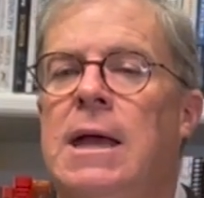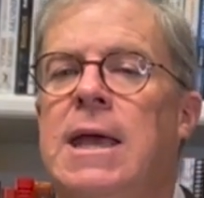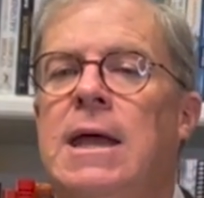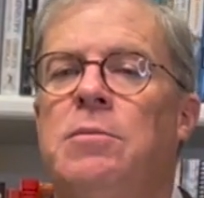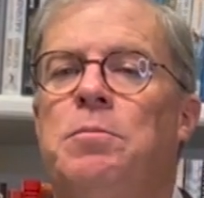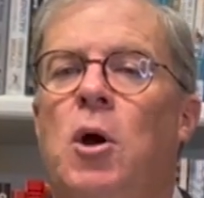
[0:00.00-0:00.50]

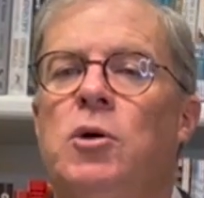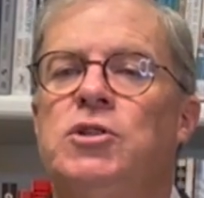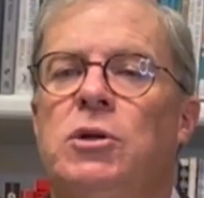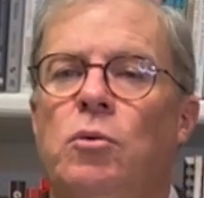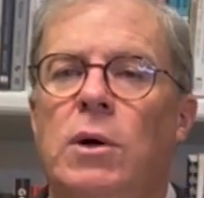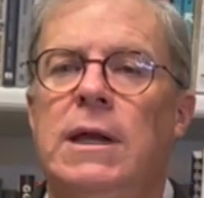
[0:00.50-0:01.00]
Can a
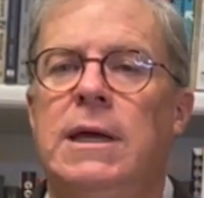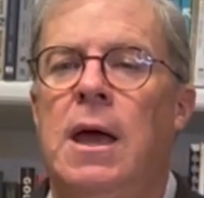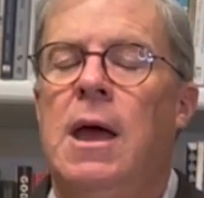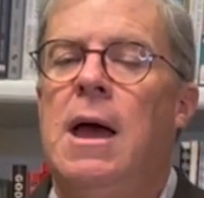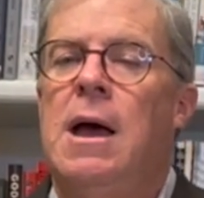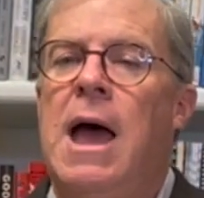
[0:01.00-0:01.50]
person
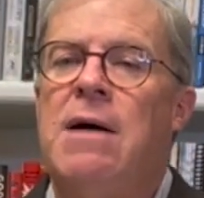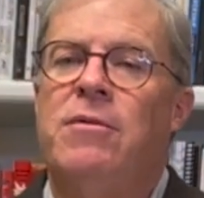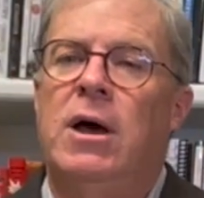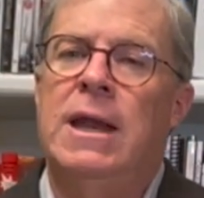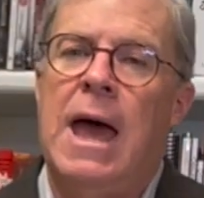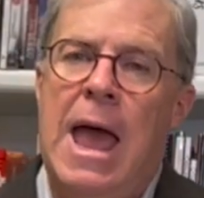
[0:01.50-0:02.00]
really have
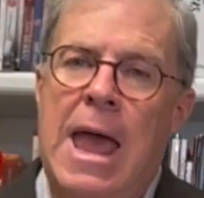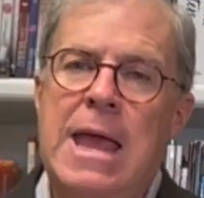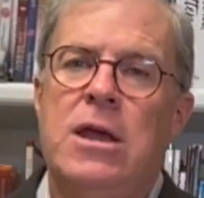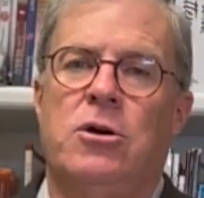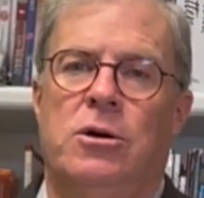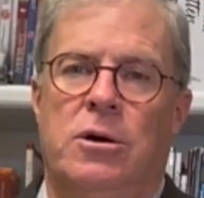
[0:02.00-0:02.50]
an
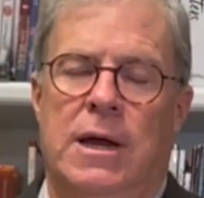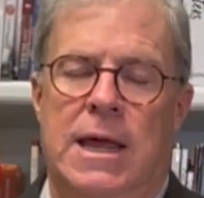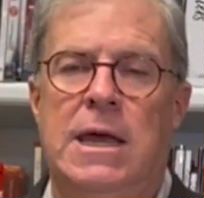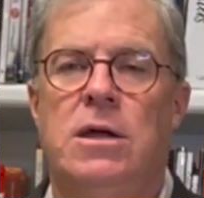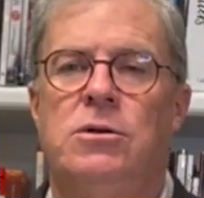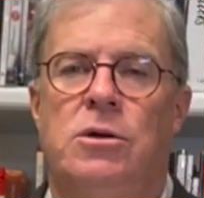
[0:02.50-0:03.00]
anchor
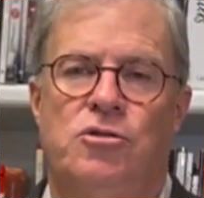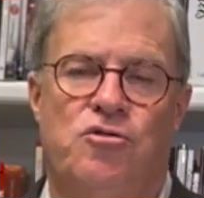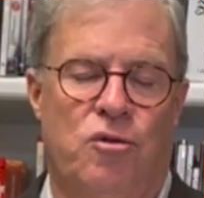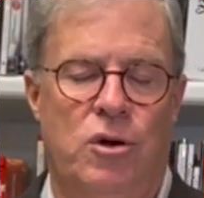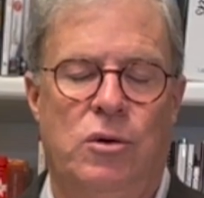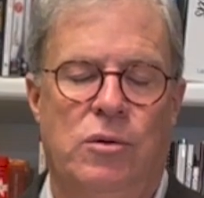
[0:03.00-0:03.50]
in
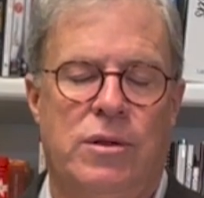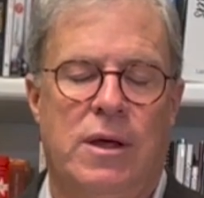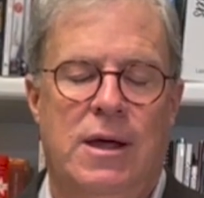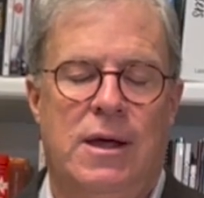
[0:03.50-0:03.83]
truth?